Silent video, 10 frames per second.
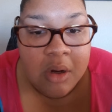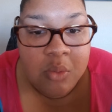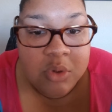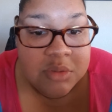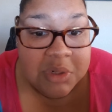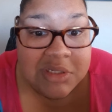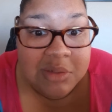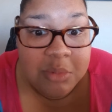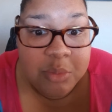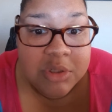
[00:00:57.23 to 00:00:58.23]
Once my
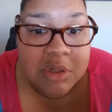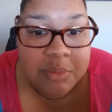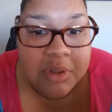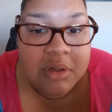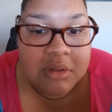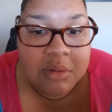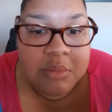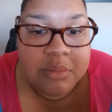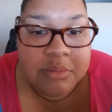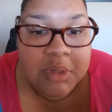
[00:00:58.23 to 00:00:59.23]
team members completed
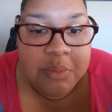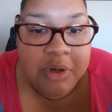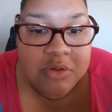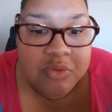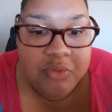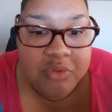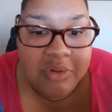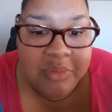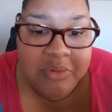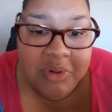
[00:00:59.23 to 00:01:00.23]
them, my boss reviewed
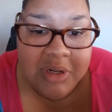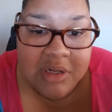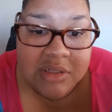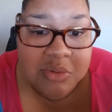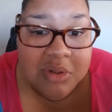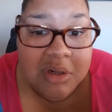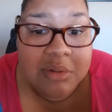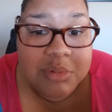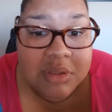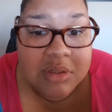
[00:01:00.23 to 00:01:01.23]
them and realized they were not
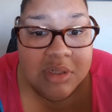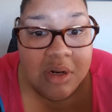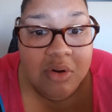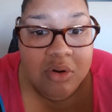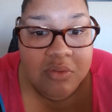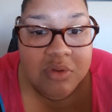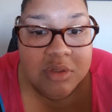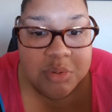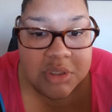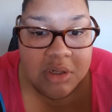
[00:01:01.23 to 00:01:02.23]
up to the standard of
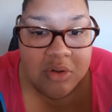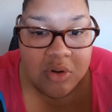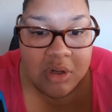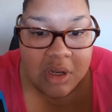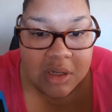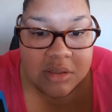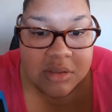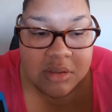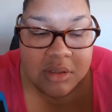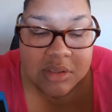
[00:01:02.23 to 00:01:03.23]
this particular
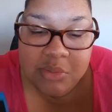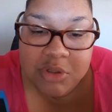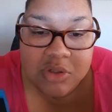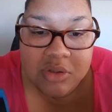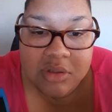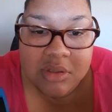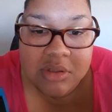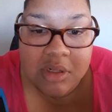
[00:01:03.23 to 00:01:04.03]
client. As I mentioned, this is